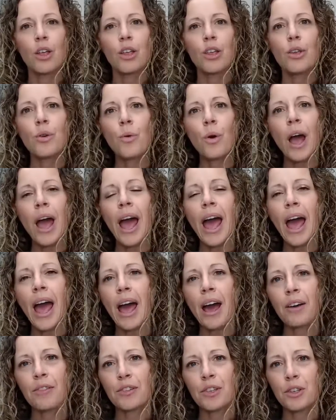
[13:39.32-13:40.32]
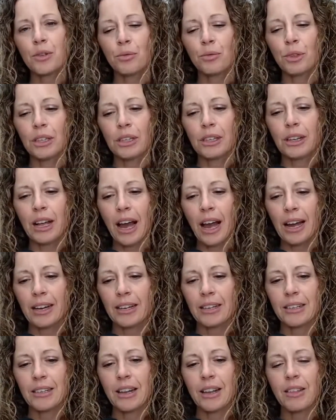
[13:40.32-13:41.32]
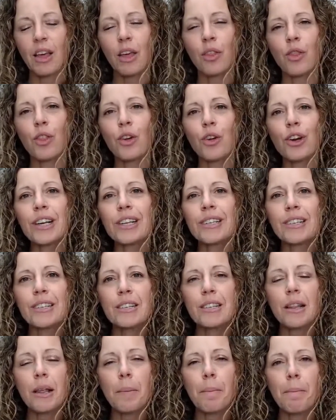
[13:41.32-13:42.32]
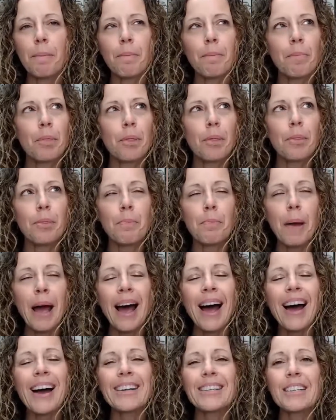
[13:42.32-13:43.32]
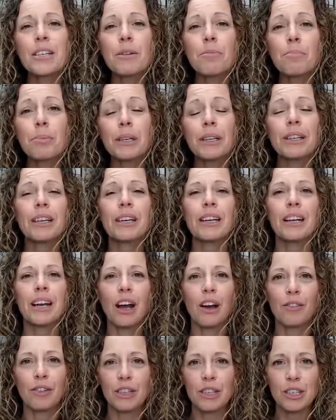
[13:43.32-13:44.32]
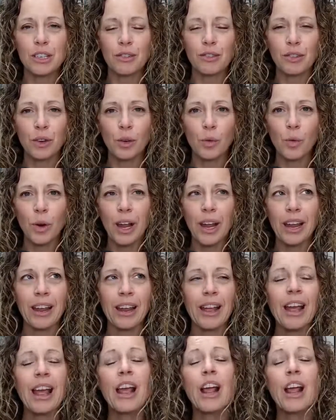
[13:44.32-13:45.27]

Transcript: you have to realize that there is the possibility of a different way.